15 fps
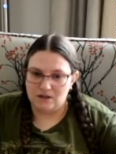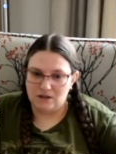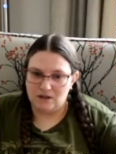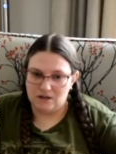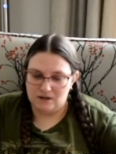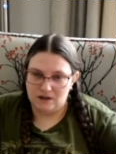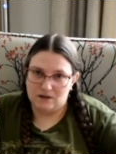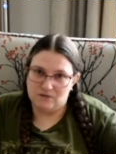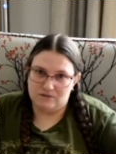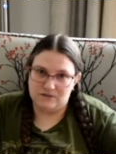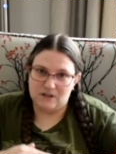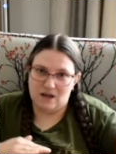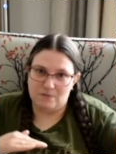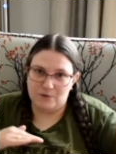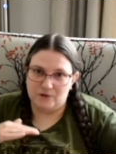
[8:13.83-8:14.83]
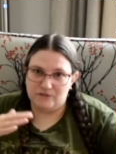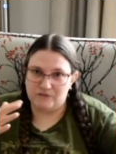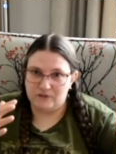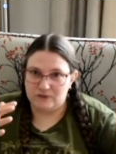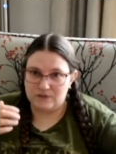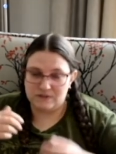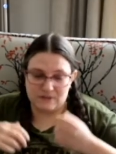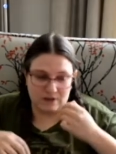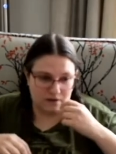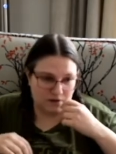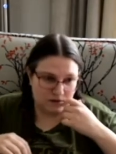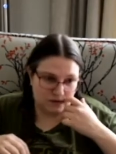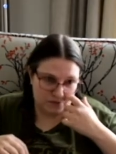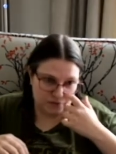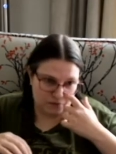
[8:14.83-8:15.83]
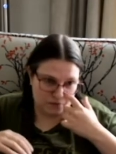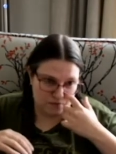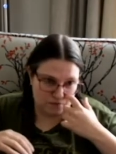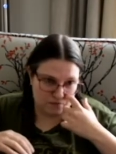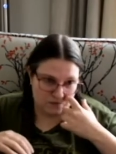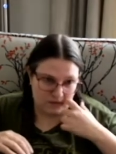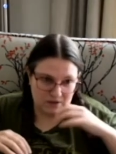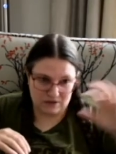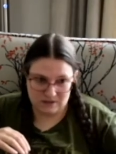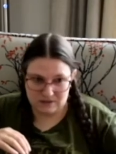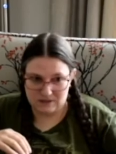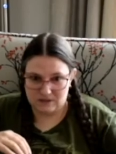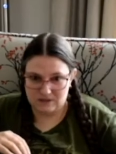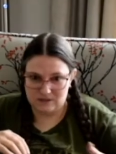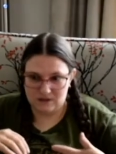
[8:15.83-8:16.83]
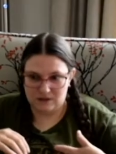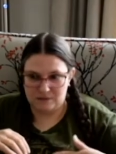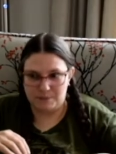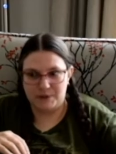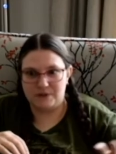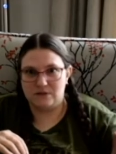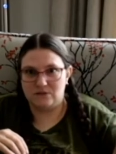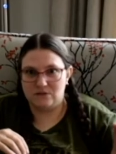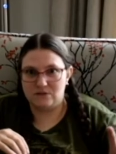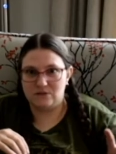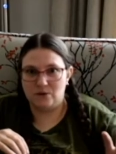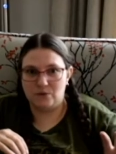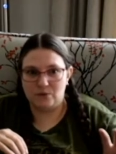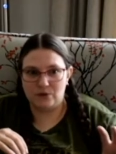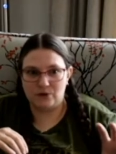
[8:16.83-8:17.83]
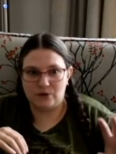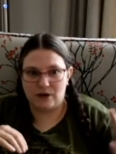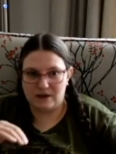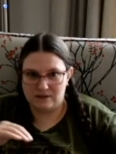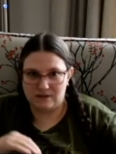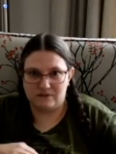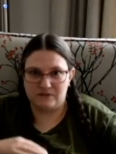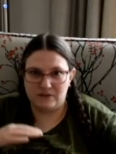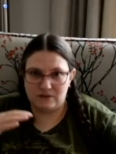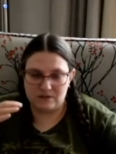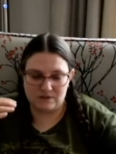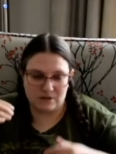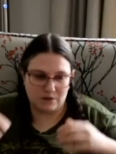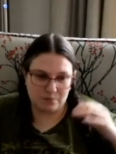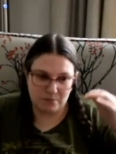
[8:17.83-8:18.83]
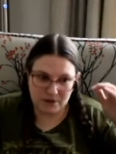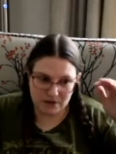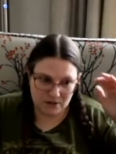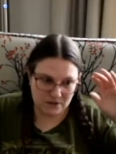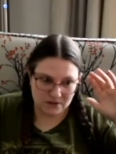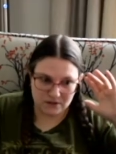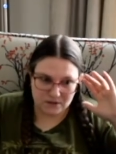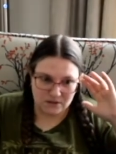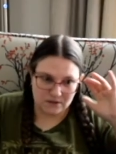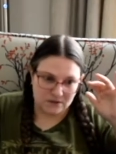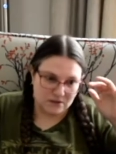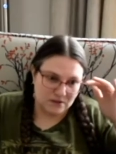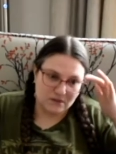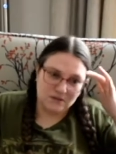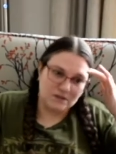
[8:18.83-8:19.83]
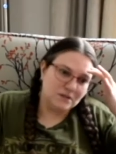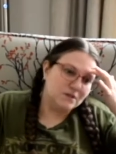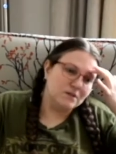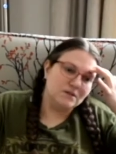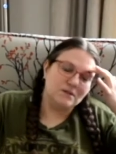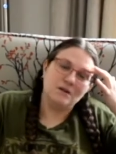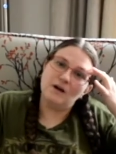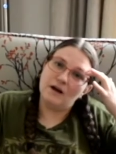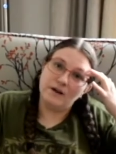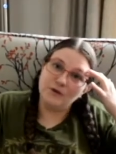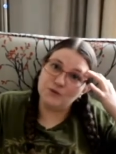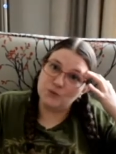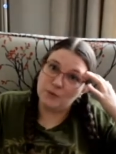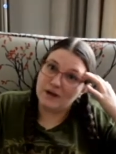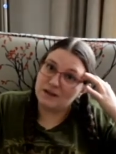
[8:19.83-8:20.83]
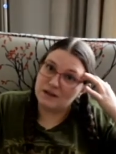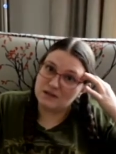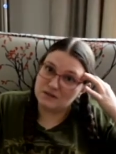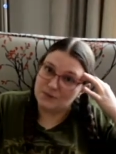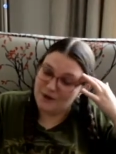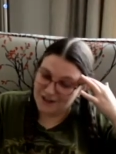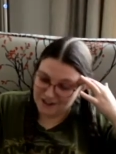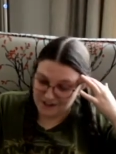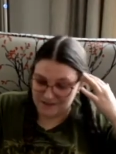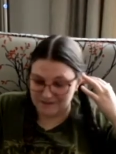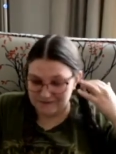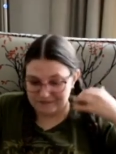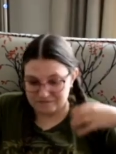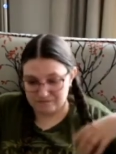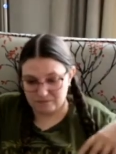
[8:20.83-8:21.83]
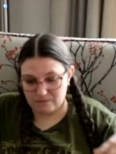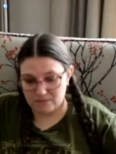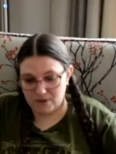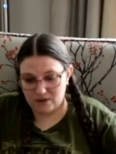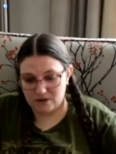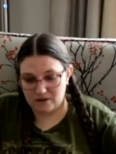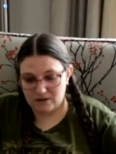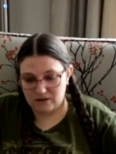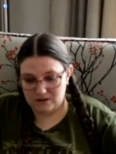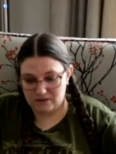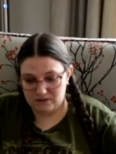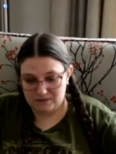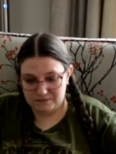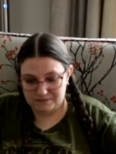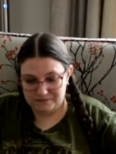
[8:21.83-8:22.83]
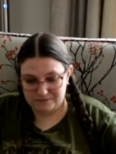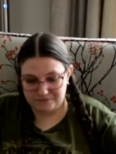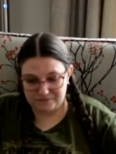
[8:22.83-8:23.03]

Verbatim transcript: And yeah, over time it'll fill the sink and I'll throw things in the sink, a bit to soak as I fill the sink, but I use way less water. Um,